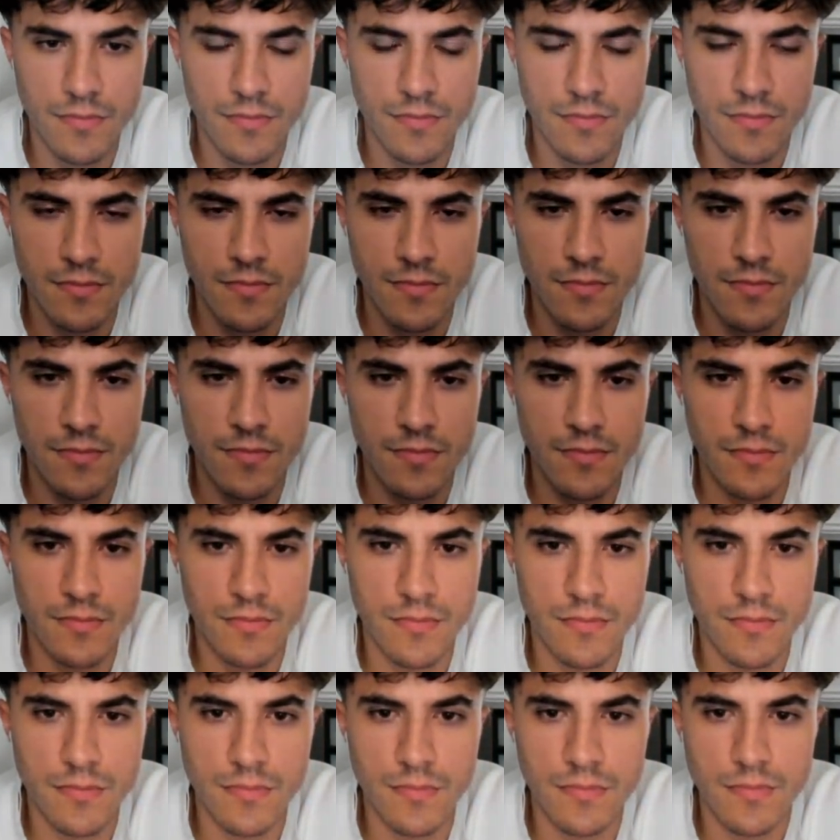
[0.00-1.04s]

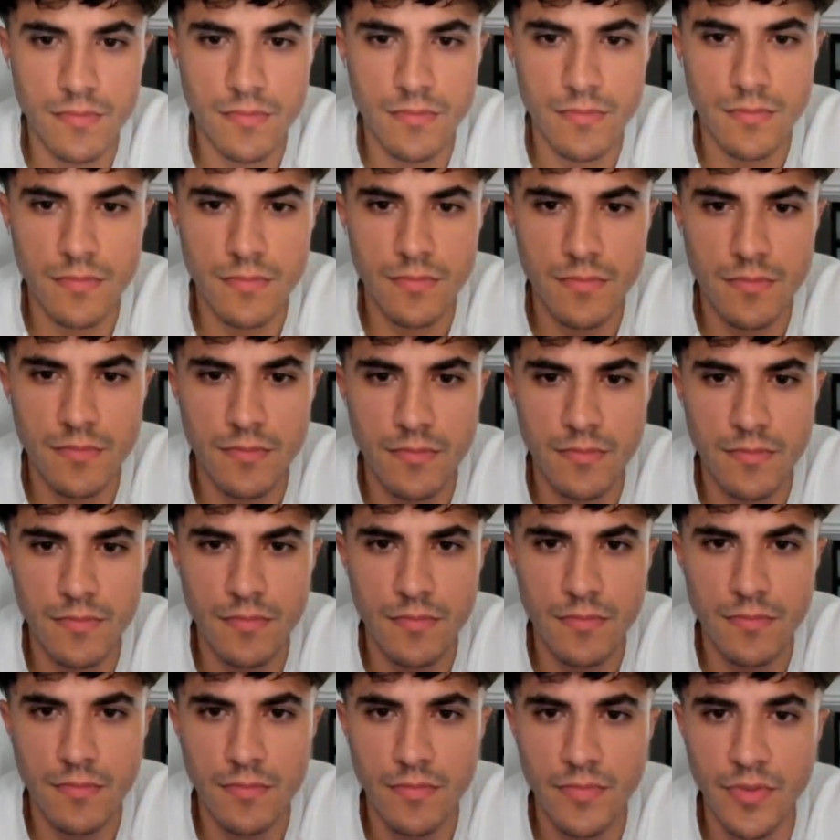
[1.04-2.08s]
Hmm.
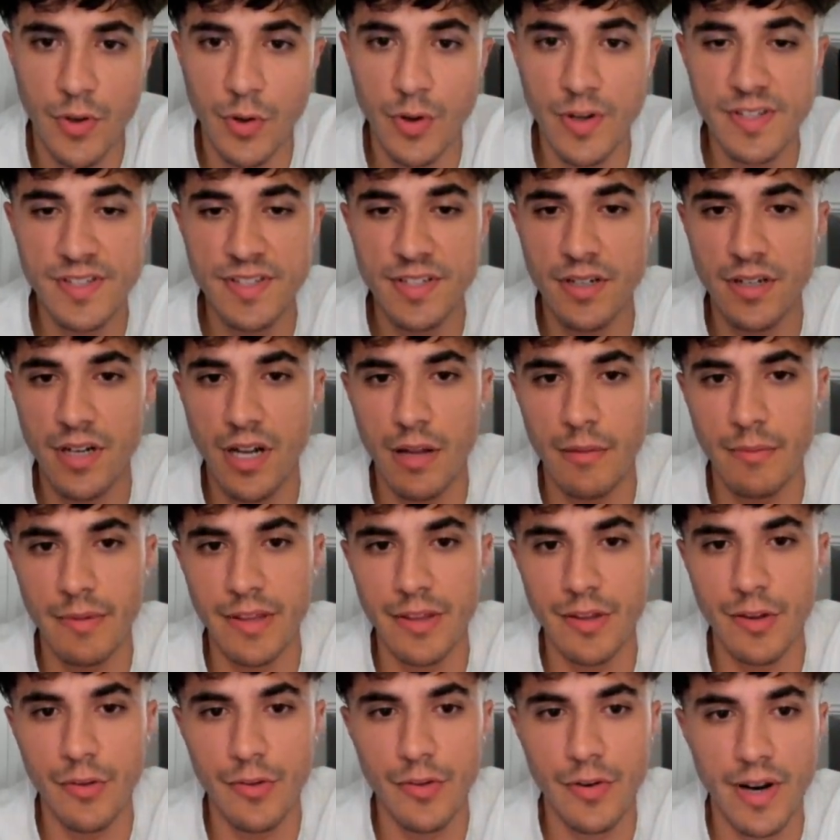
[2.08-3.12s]
There is an anomaly,
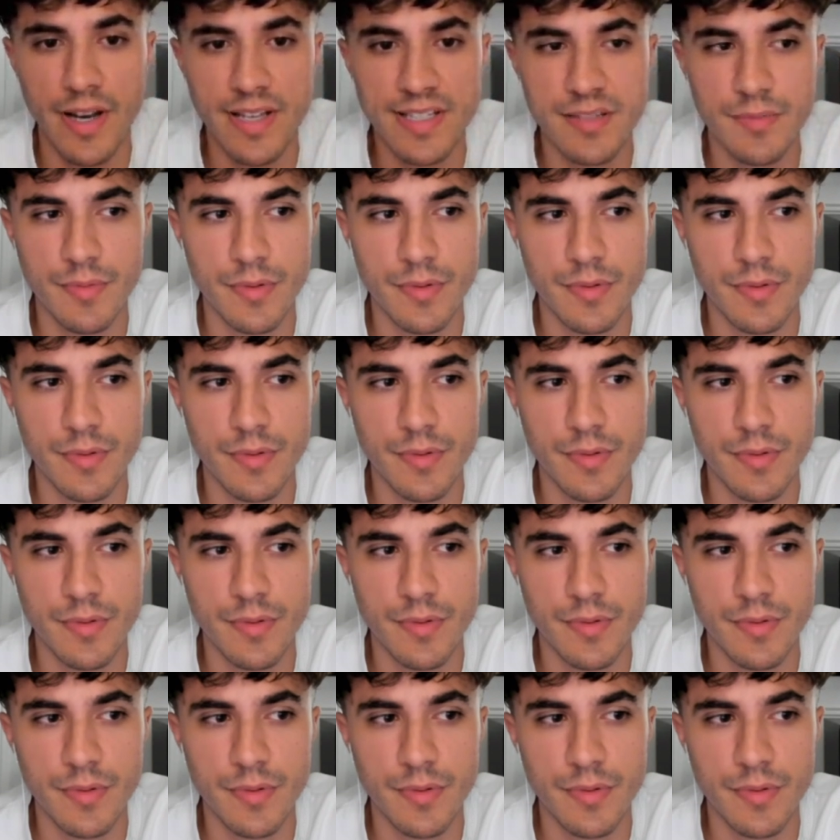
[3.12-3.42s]
though. There has to be